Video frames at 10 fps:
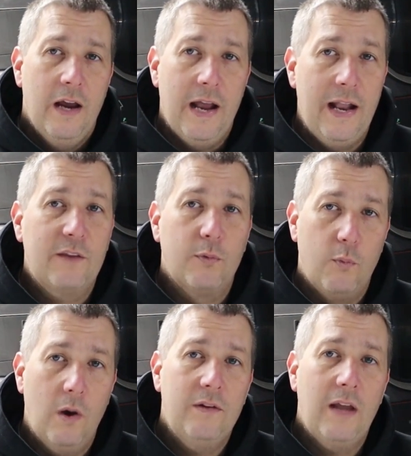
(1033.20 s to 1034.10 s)
And that's with
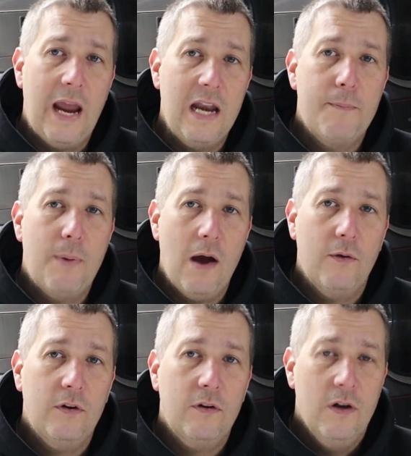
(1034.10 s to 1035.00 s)
one
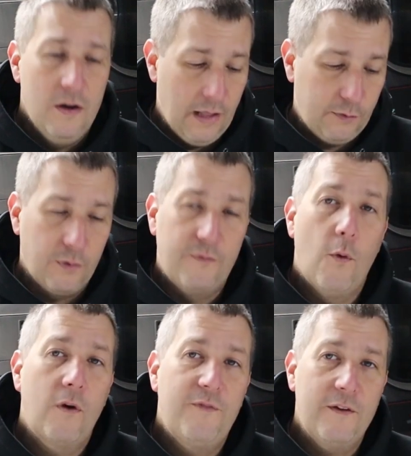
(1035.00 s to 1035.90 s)
80-pounder, that's with
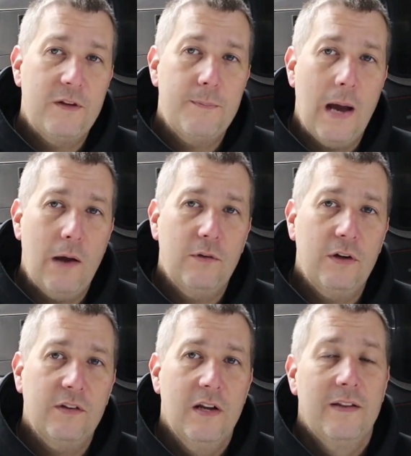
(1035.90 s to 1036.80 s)
4
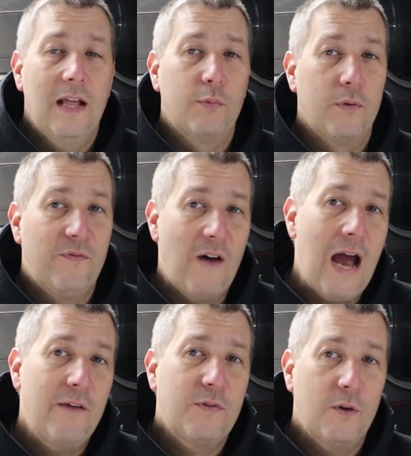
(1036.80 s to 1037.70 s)
50-pounders, that's with
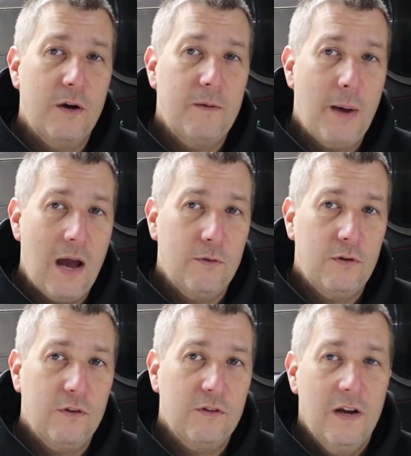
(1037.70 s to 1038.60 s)
5
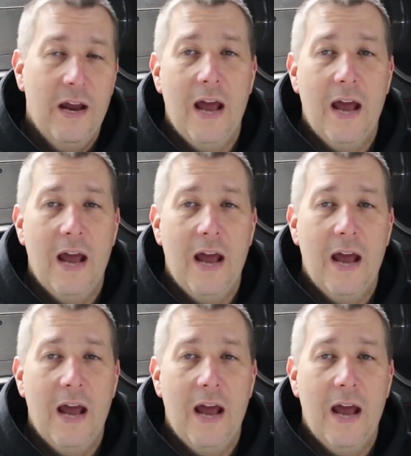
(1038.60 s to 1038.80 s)
30-pounders,